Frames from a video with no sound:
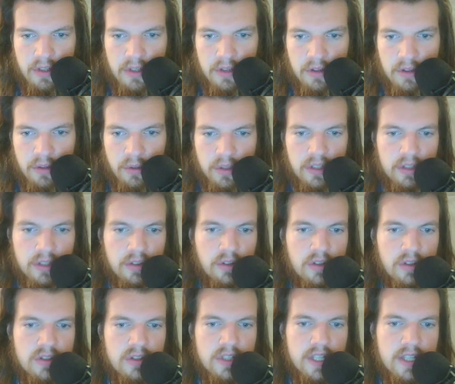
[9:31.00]
look,
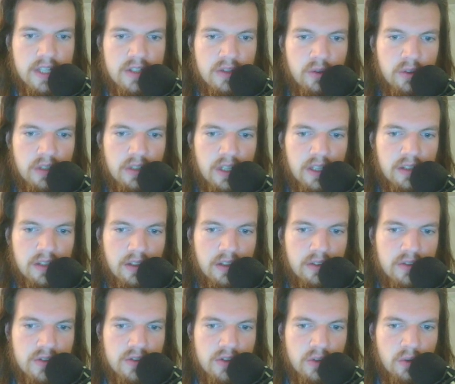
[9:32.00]
doesn't this look like
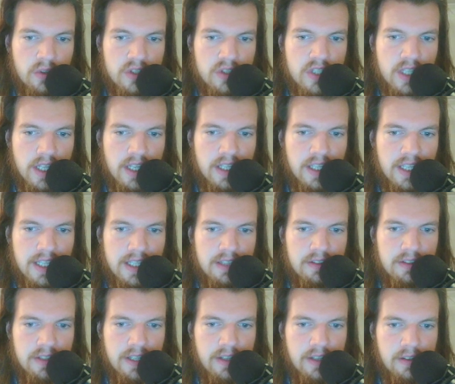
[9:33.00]
scorching and
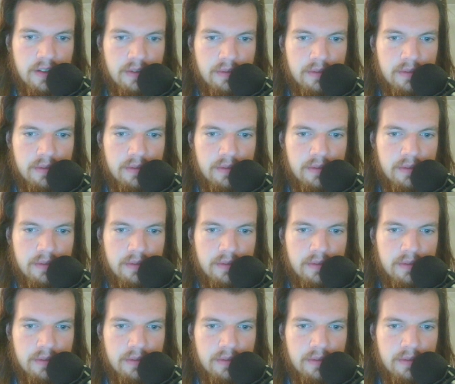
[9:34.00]
heat here?